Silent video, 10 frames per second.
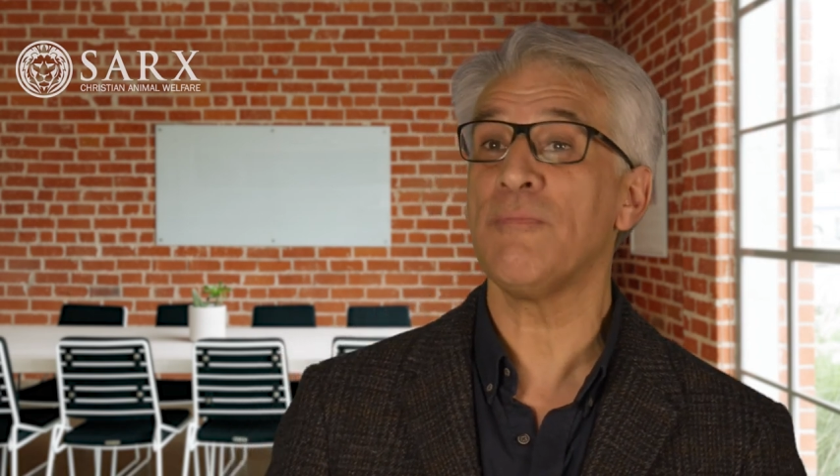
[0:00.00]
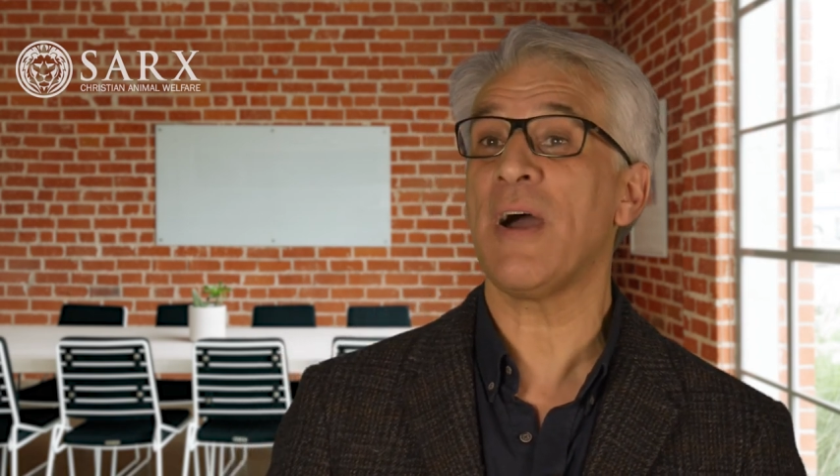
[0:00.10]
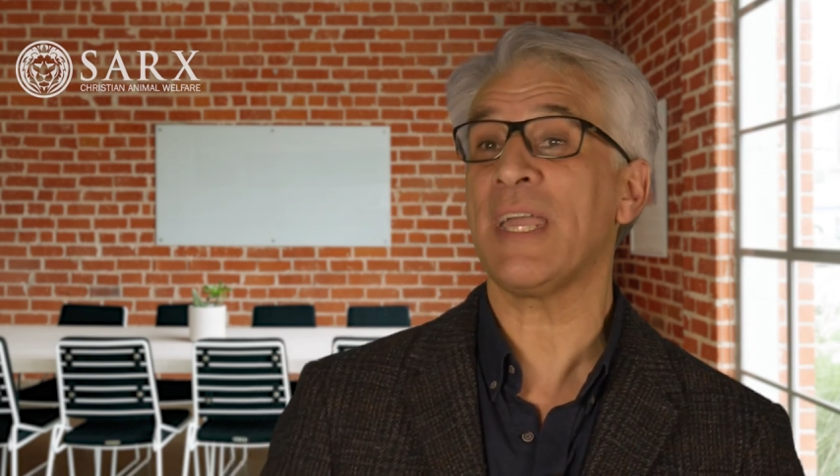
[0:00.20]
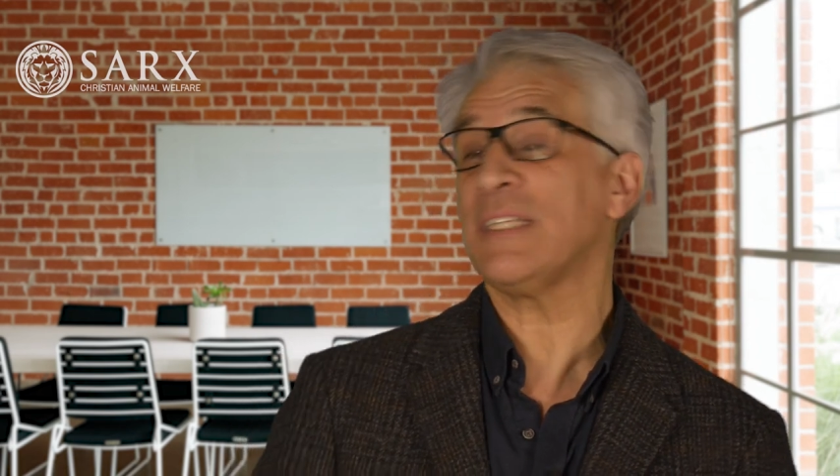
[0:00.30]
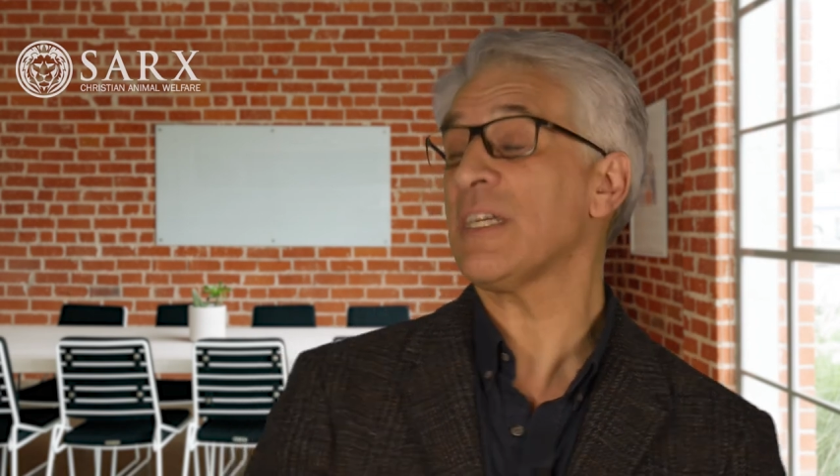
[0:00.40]

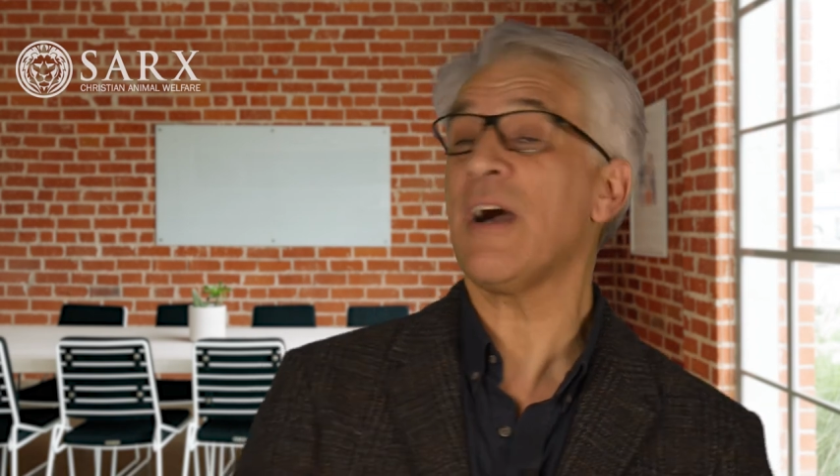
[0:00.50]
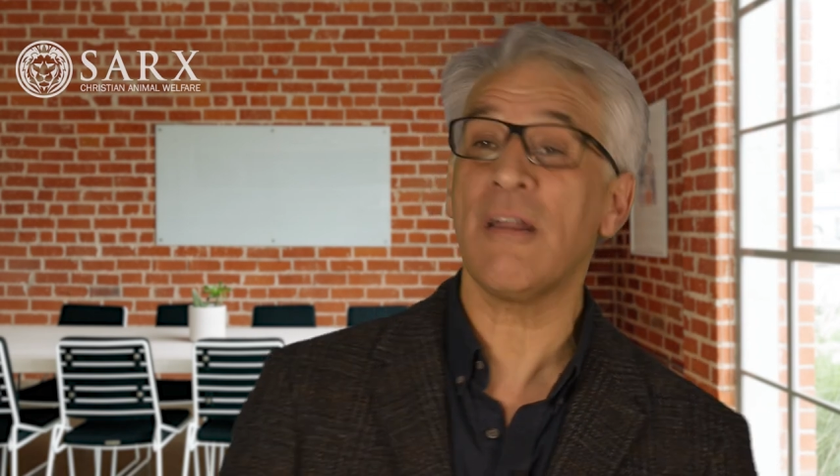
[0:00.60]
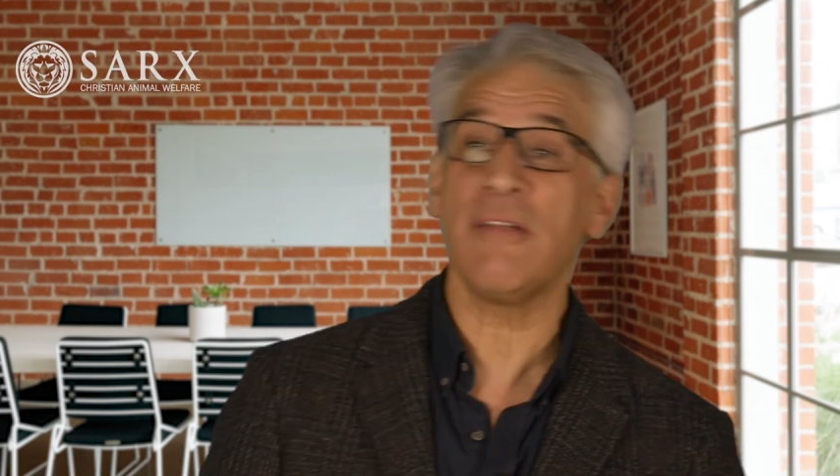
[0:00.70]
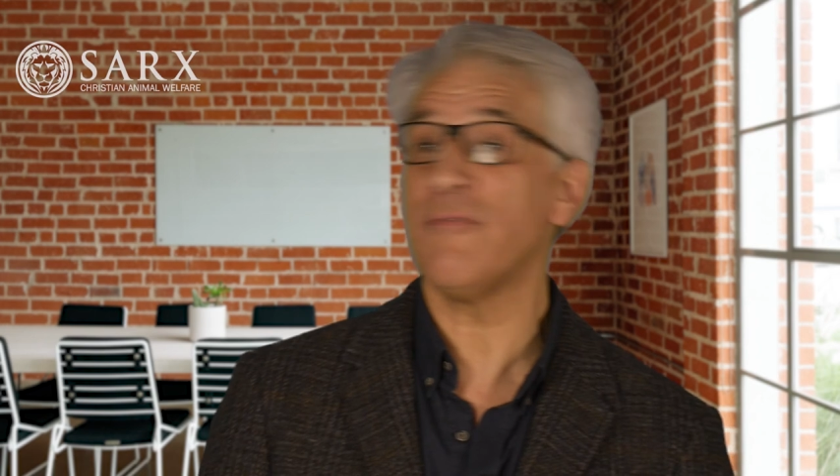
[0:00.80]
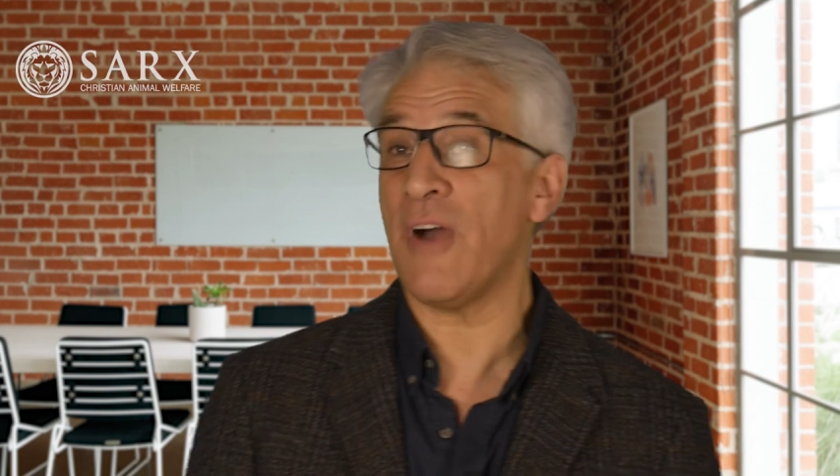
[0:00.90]
my
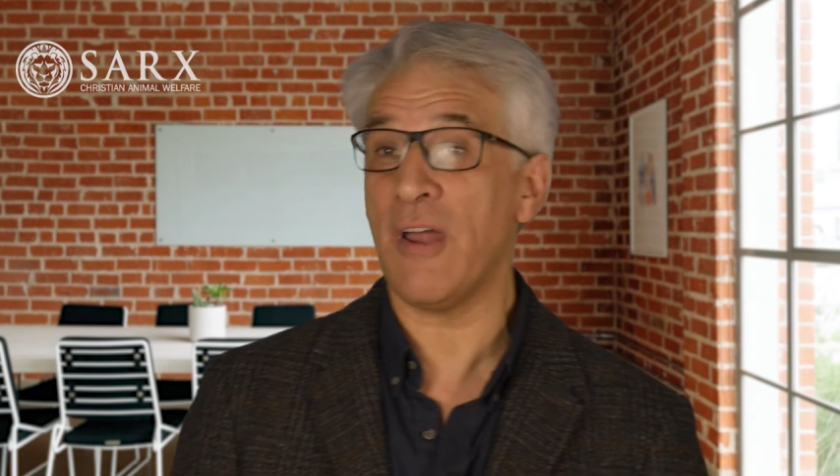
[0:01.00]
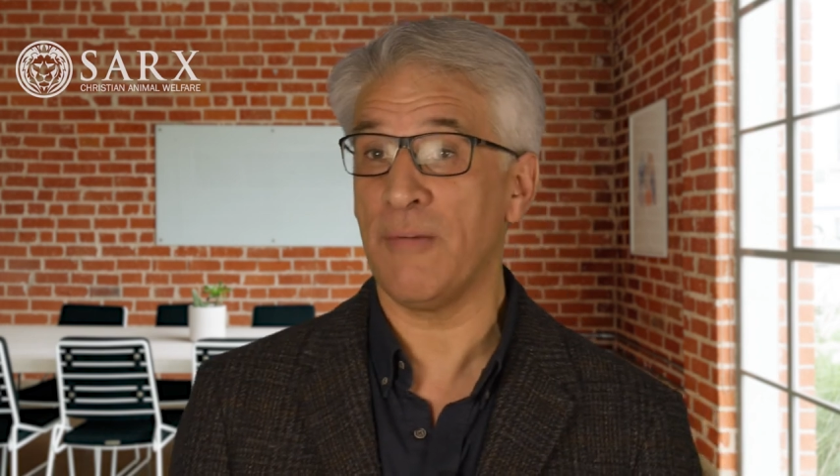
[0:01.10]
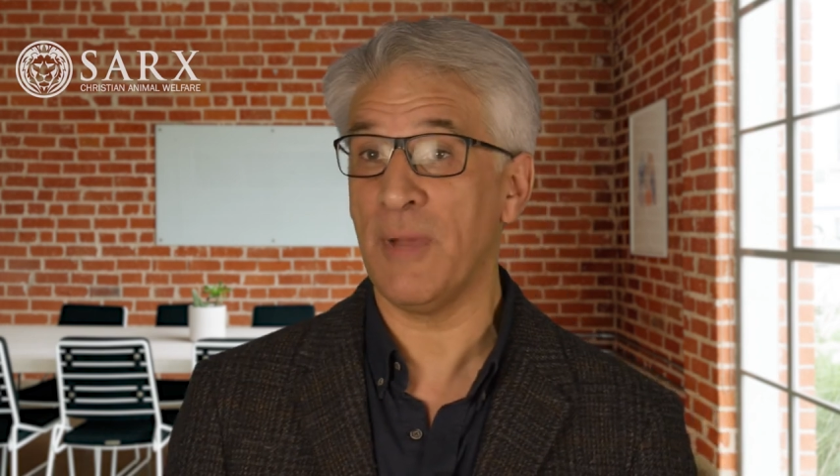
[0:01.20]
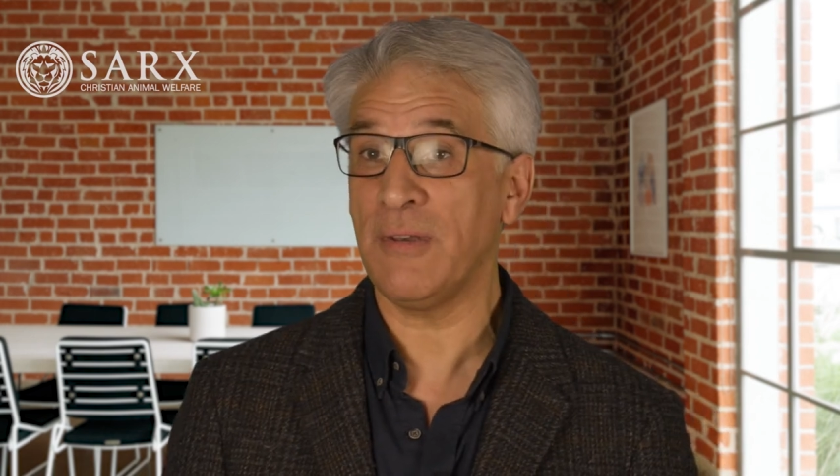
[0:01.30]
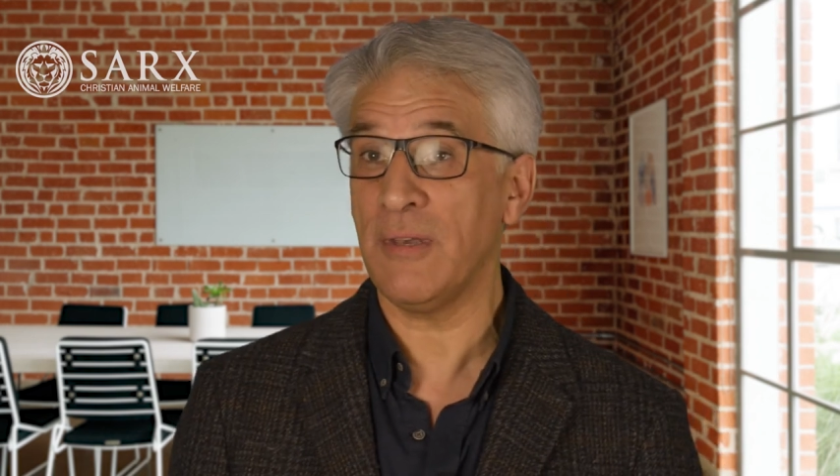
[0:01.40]
entire
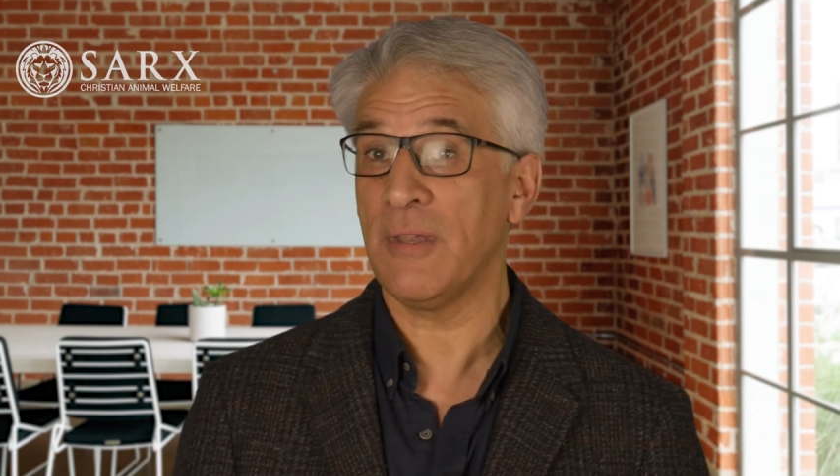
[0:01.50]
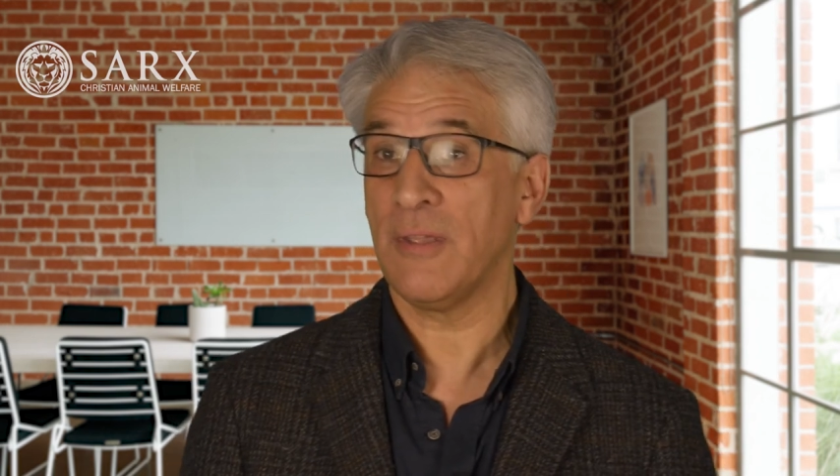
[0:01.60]
environment,